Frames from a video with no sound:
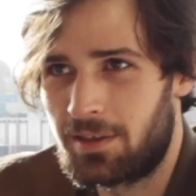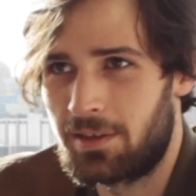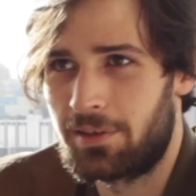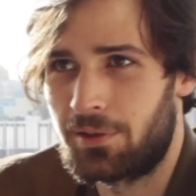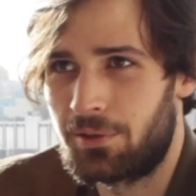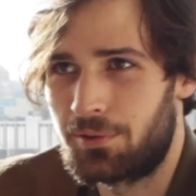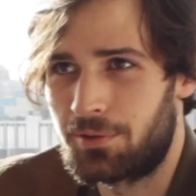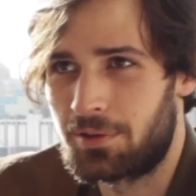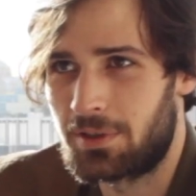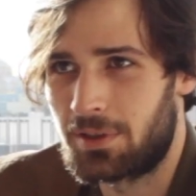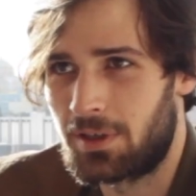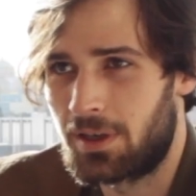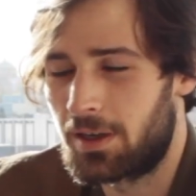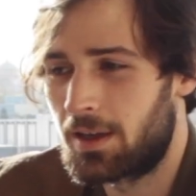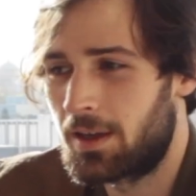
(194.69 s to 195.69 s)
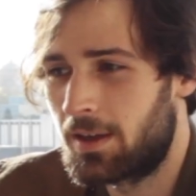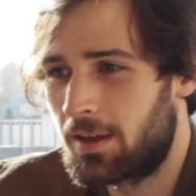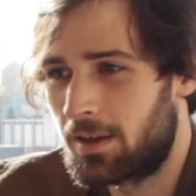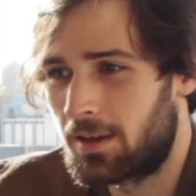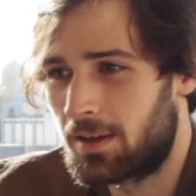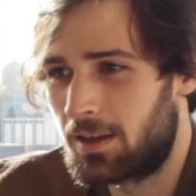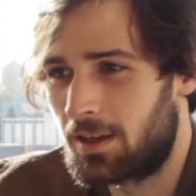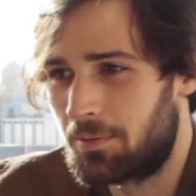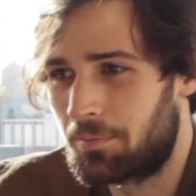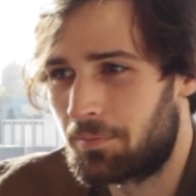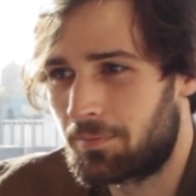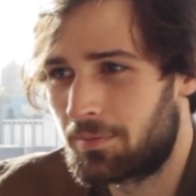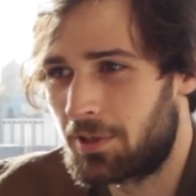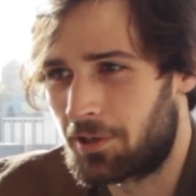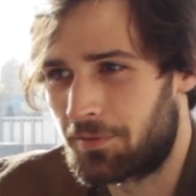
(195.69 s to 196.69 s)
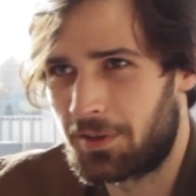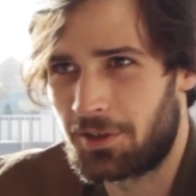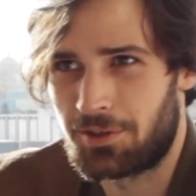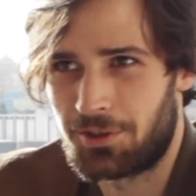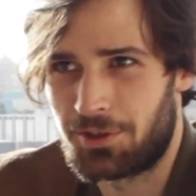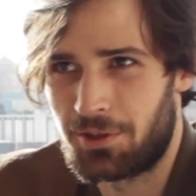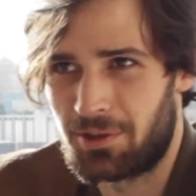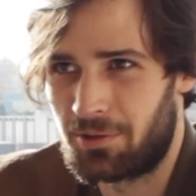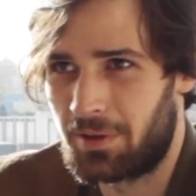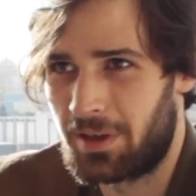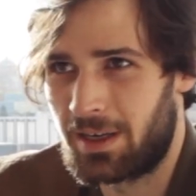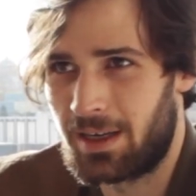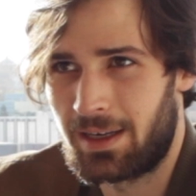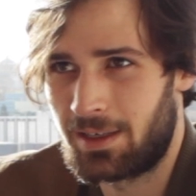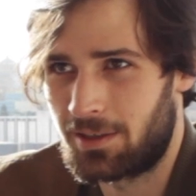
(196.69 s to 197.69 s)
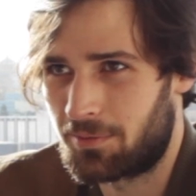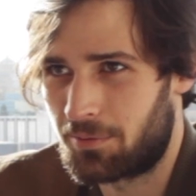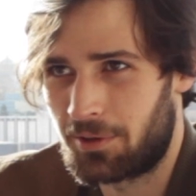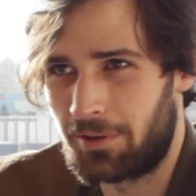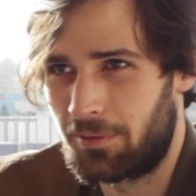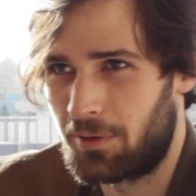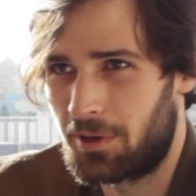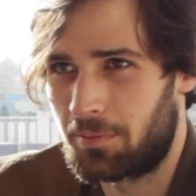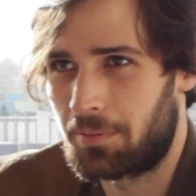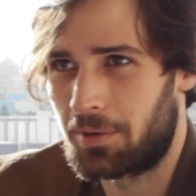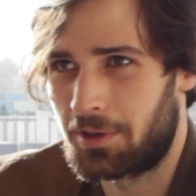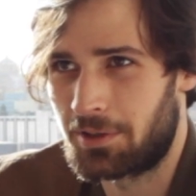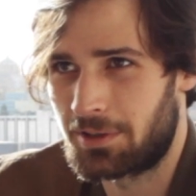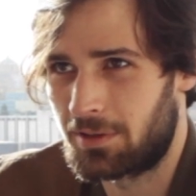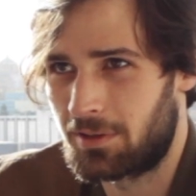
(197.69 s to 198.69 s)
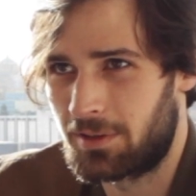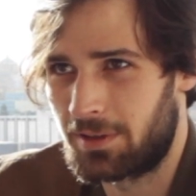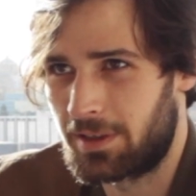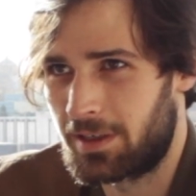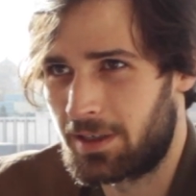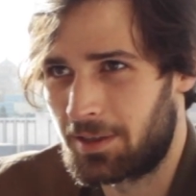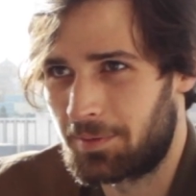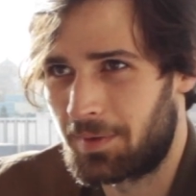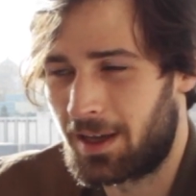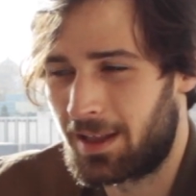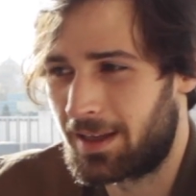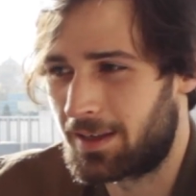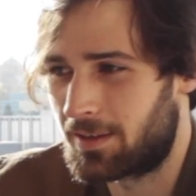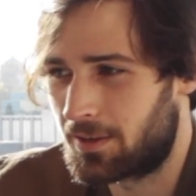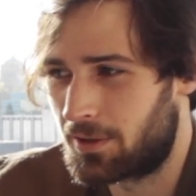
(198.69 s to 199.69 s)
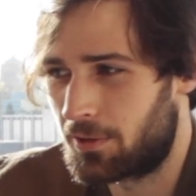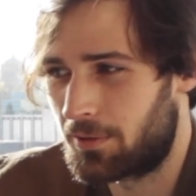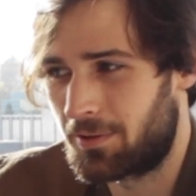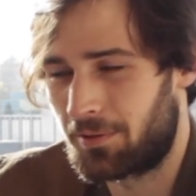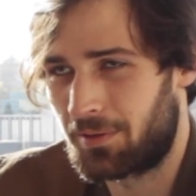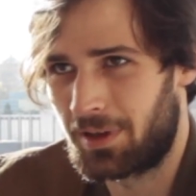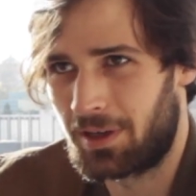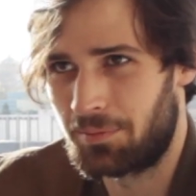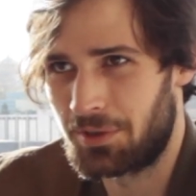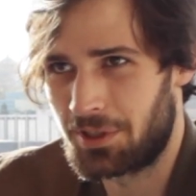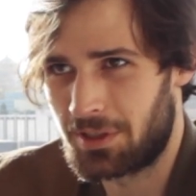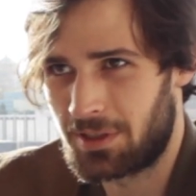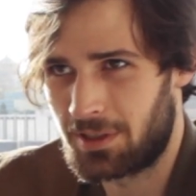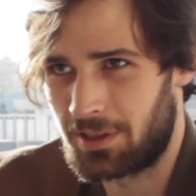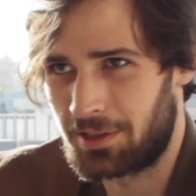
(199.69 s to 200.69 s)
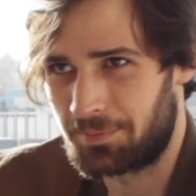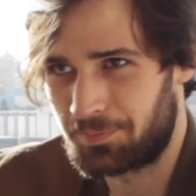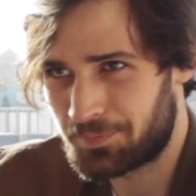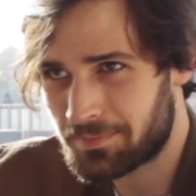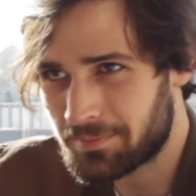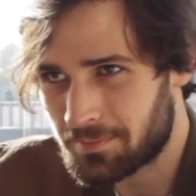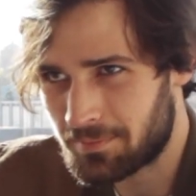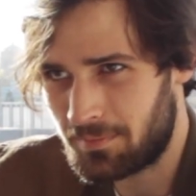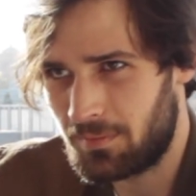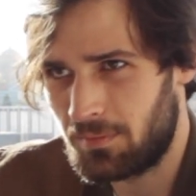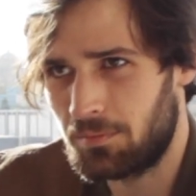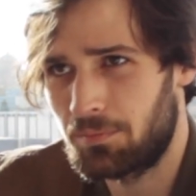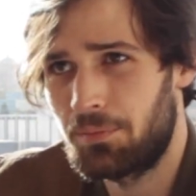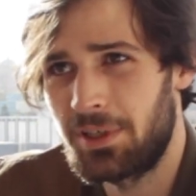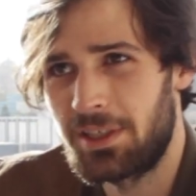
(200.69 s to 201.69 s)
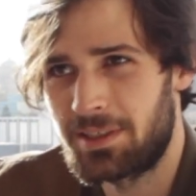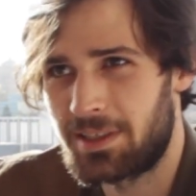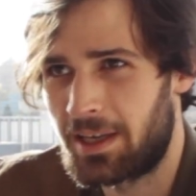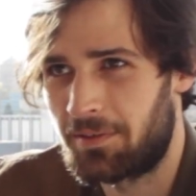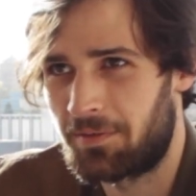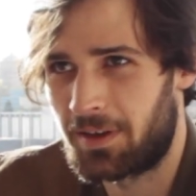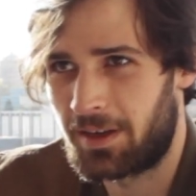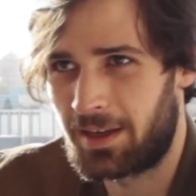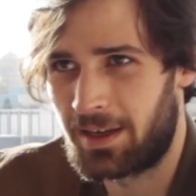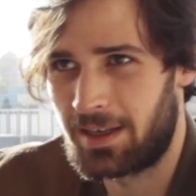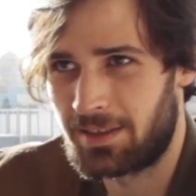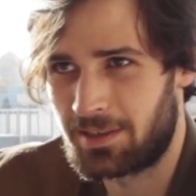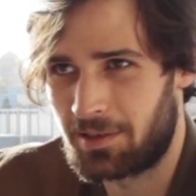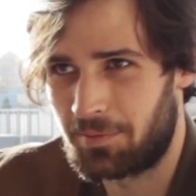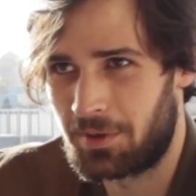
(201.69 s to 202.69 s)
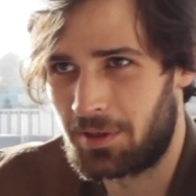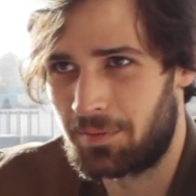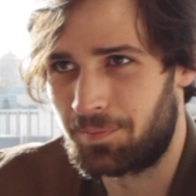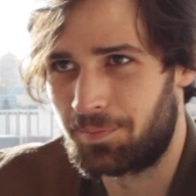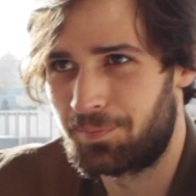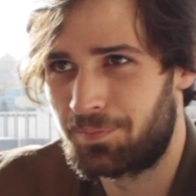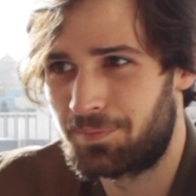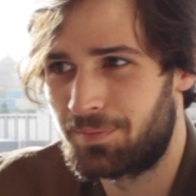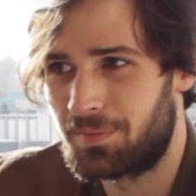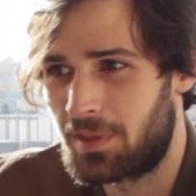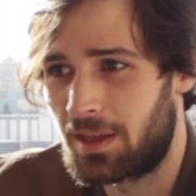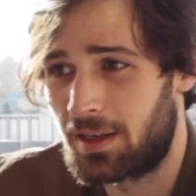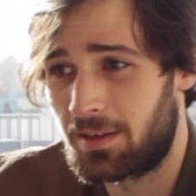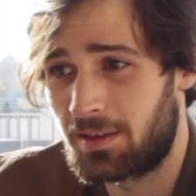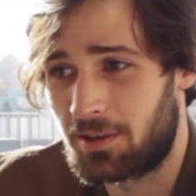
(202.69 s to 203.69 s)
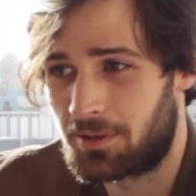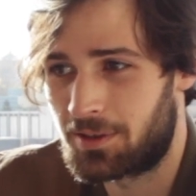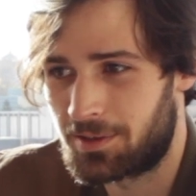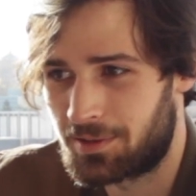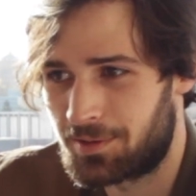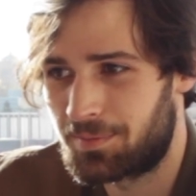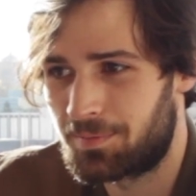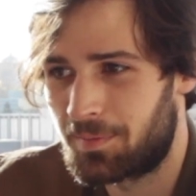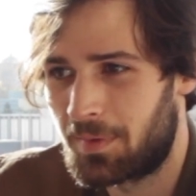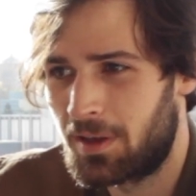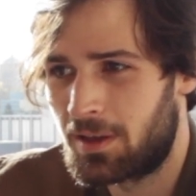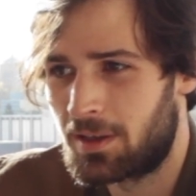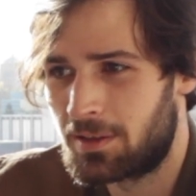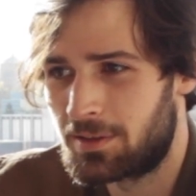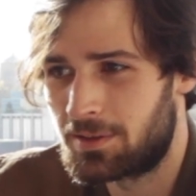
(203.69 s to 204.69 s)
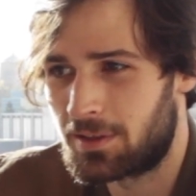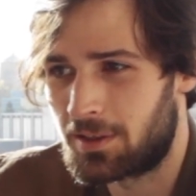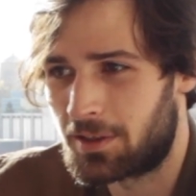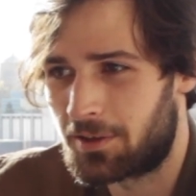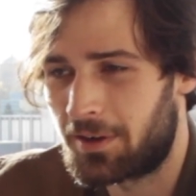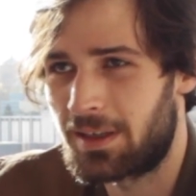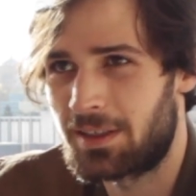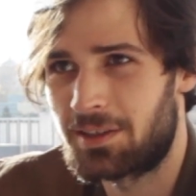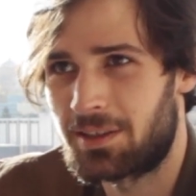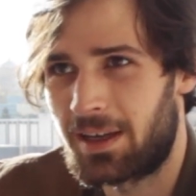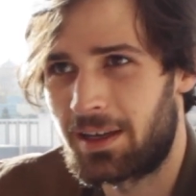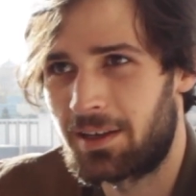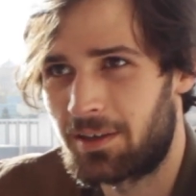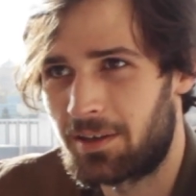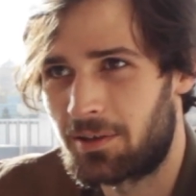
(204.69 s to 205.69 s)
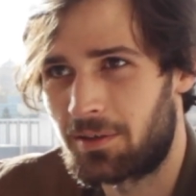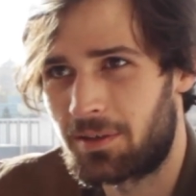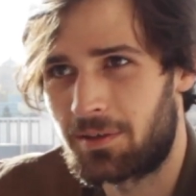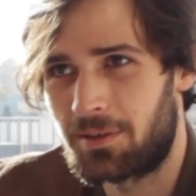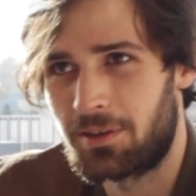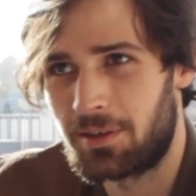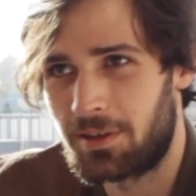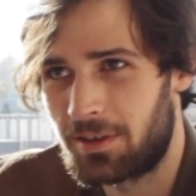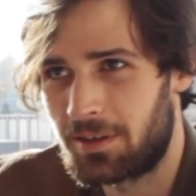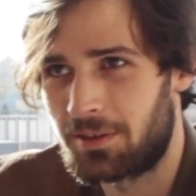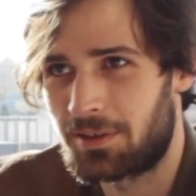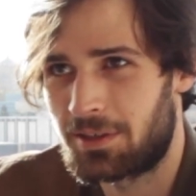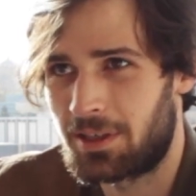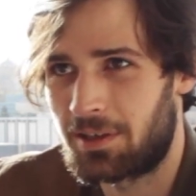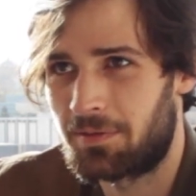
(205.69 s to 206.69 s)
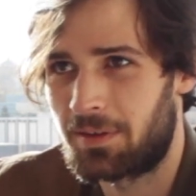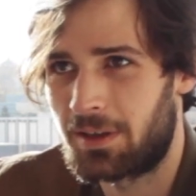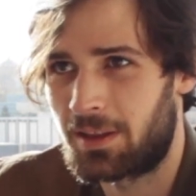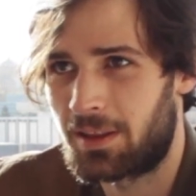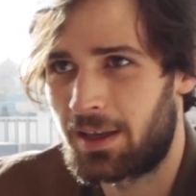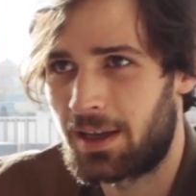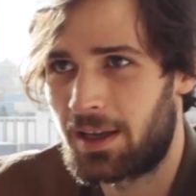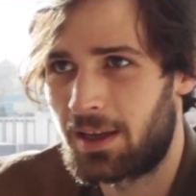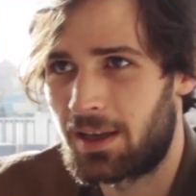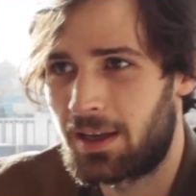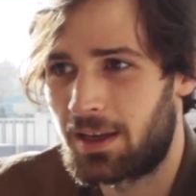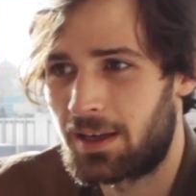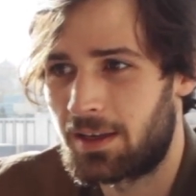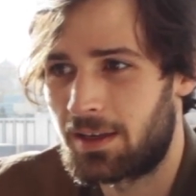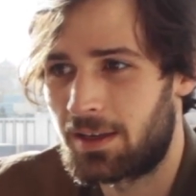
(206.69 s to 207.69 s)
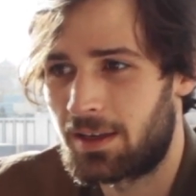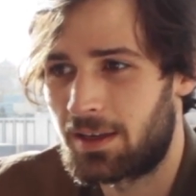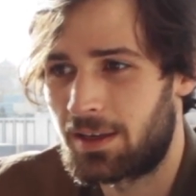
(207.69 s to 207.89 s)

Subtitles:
to use, and you know, if there's a shoe that I just really want personally, I like to go through them just to be safe, I guess. I mean, you know, because it's a great site, you know, good deals, stuff like that, and